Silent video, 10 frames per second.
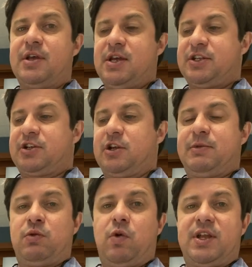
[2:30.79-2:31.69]
It's going to
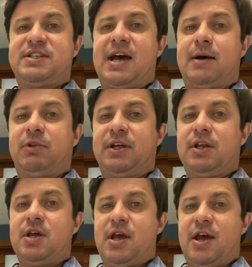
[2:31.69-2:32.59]
be 1 tablet
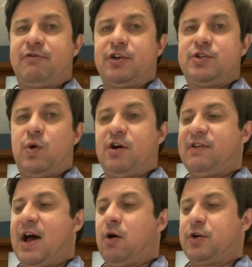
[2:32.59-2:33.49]
every 12
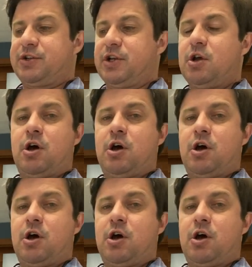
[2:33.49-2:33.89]
hours.